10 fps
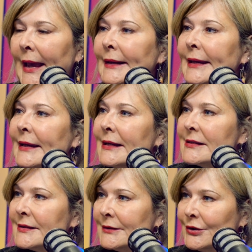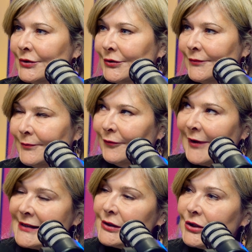And he is
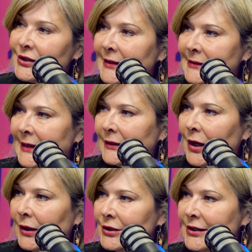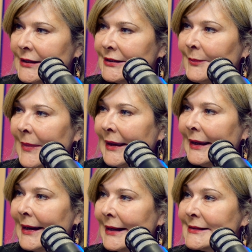researching the technology to make
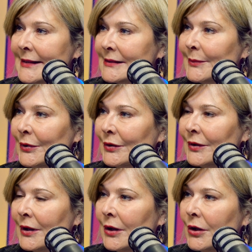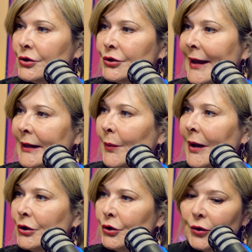it accessible to
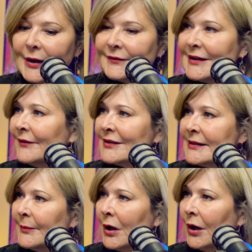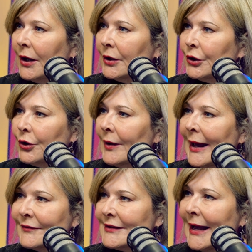anyone. You don't have to have a SIM card. You don't
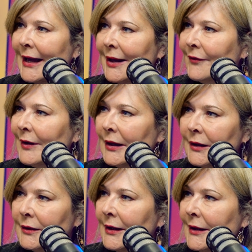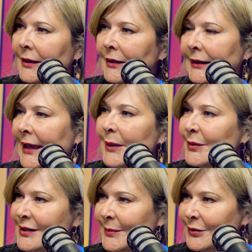have to have a
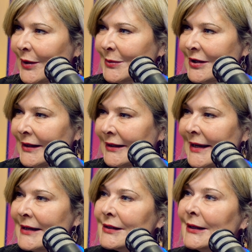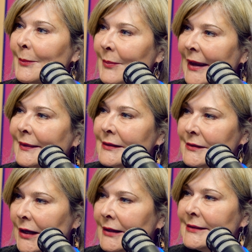cable subscription. He's going to make
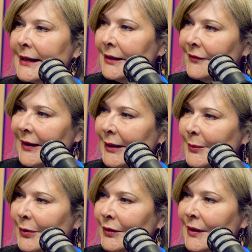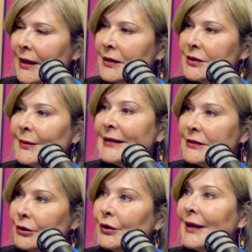this content available. So
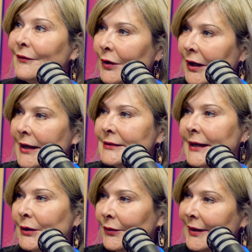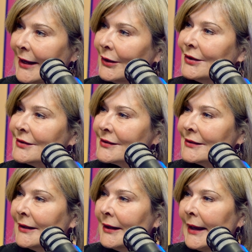he's looking for content creators,
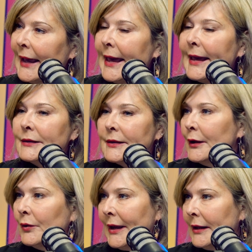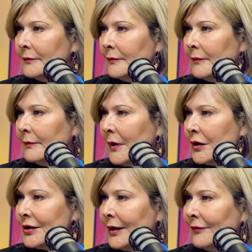and they'll get
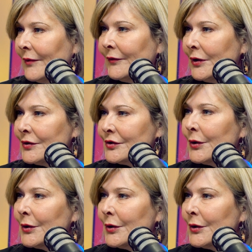a share of revenues.